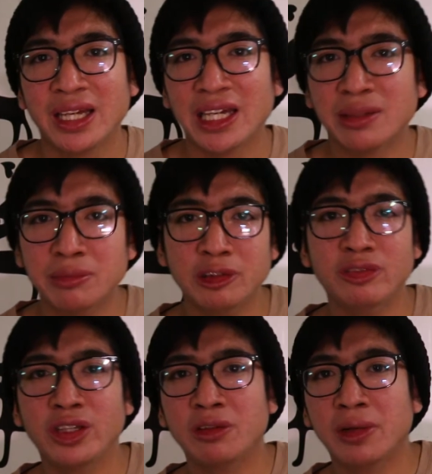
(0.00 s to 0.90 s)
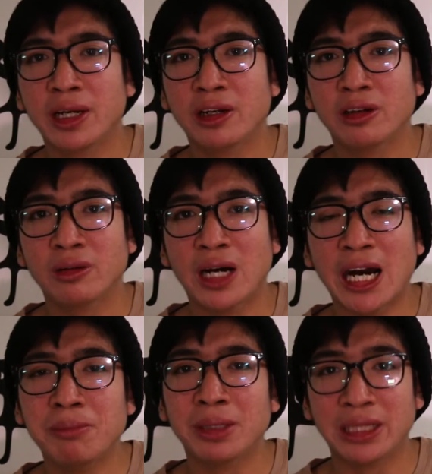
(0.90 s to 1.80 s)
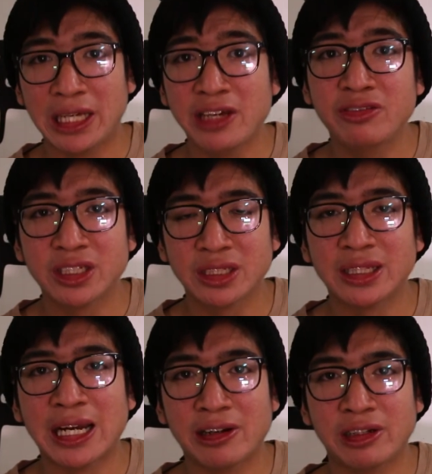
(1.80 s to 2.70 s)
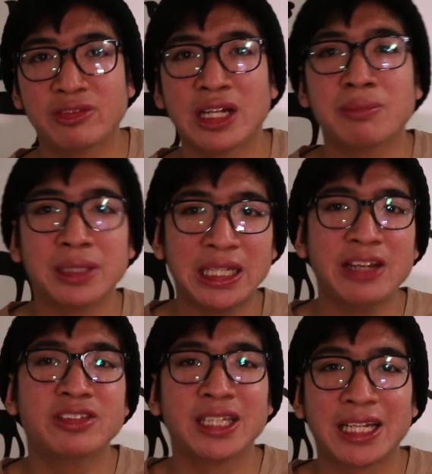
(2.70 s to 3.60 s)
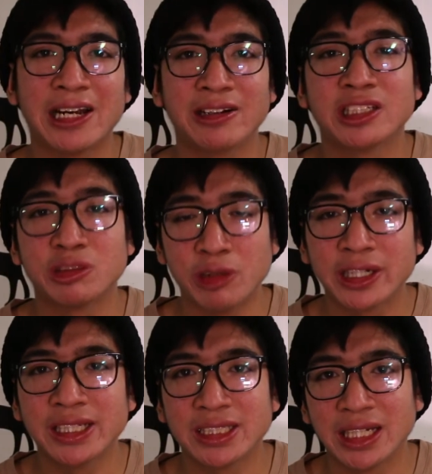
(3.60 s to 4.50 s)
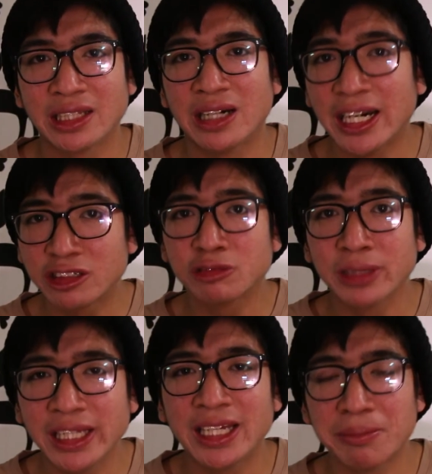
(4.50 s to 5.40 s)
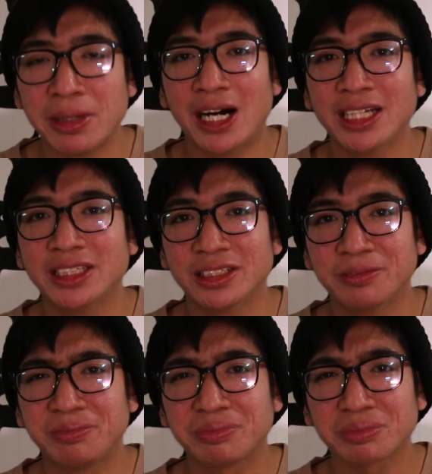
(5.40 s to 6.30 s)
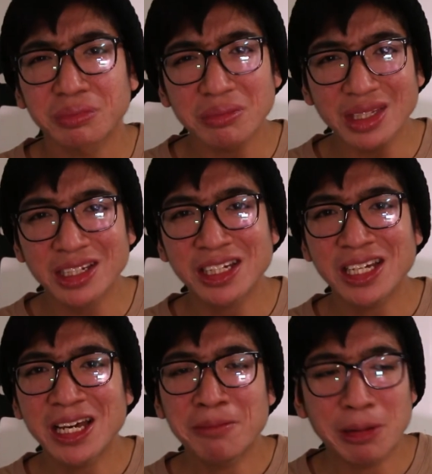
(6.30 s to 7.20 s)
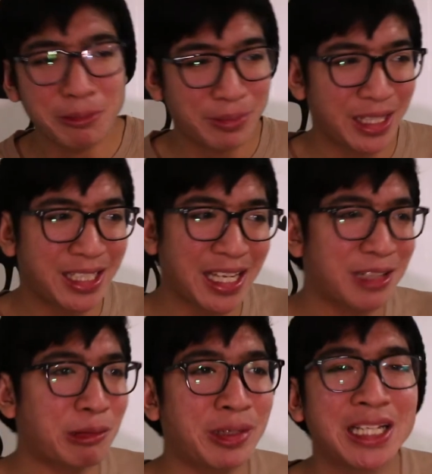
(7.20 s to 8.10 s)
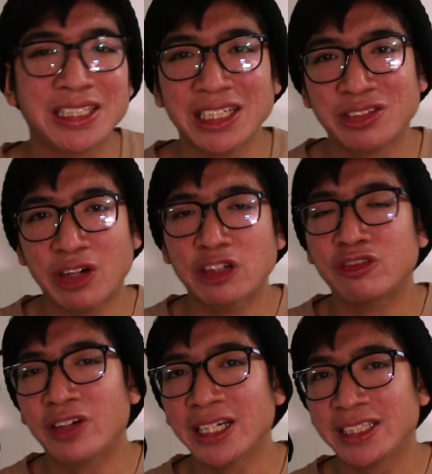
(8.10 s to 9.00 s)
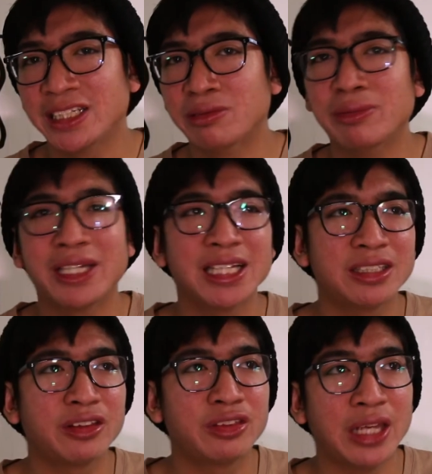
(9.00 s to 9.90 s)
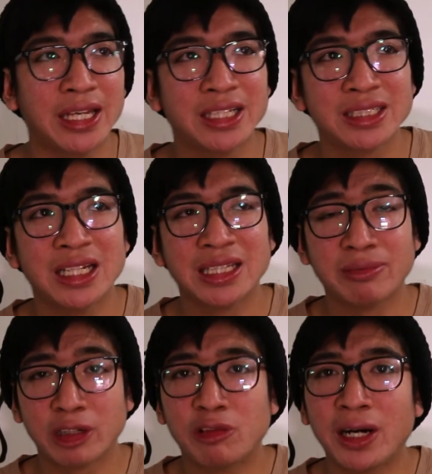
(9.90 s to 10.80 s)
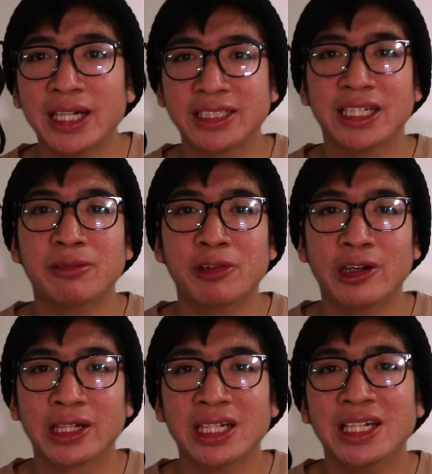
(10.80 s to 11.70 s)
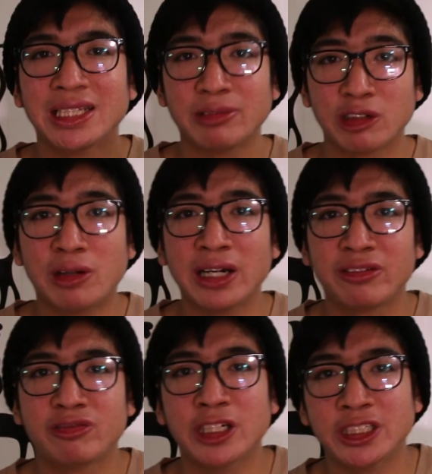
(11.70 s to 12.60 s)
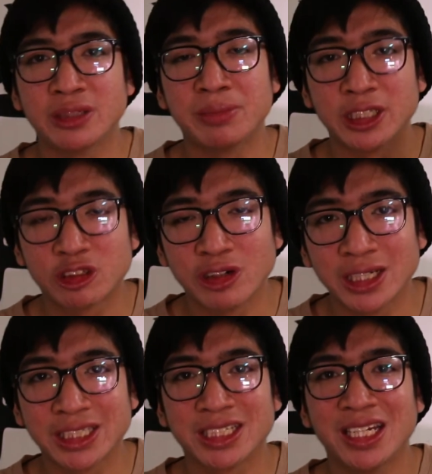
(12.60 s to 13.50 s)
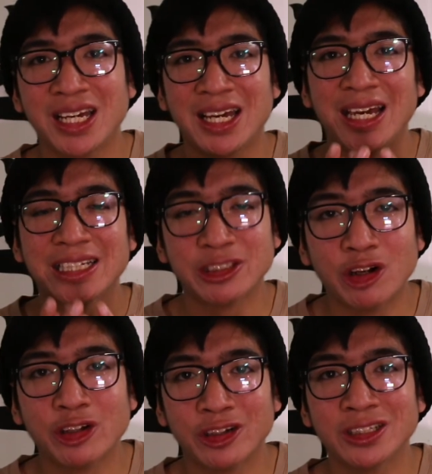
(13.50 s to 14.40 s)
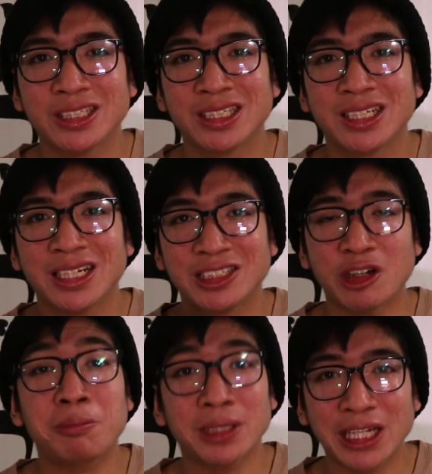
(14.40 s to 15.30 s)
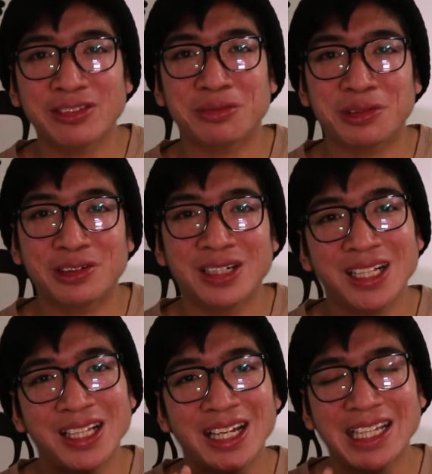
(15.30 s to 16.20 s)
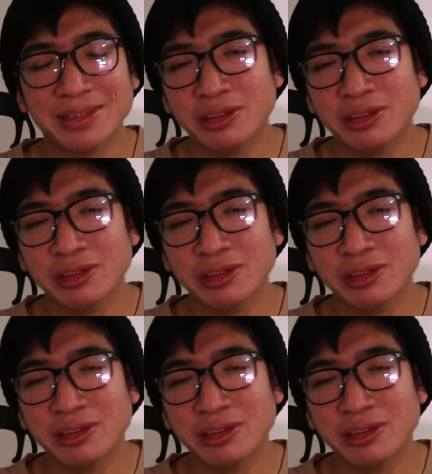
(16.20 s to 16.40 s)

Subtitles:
in a movie where I believed in the narrative and I believed in the characters working together, I could really get behind it. But again, when we get to this final fight scene, when we get to things that require teamwork, that require friendship and trust, it's not earned, it's not believable, and the